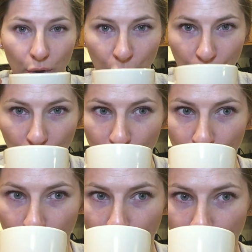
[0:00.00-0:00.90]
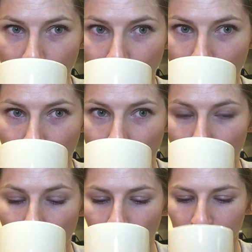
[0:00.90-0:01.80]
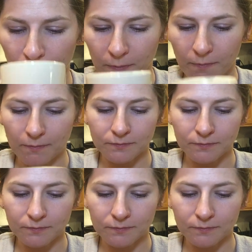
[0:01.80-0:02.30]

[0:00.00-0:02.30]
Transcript: Nothing is said.